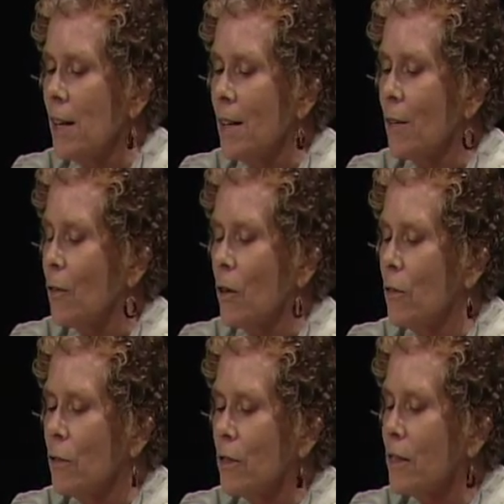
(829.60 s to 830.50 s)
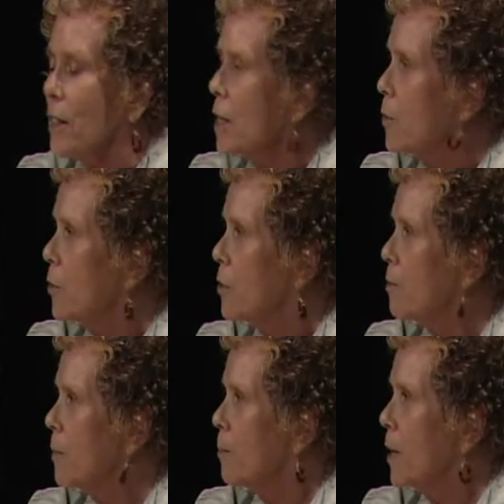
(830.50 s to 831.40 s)
you know, no sleep, which
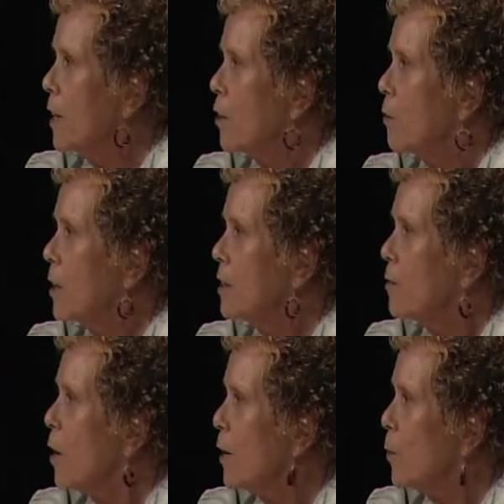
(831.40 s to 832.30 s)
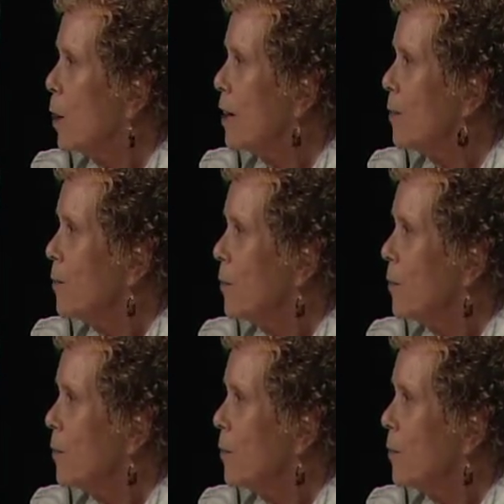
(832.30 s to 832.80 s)
make you crazy right away.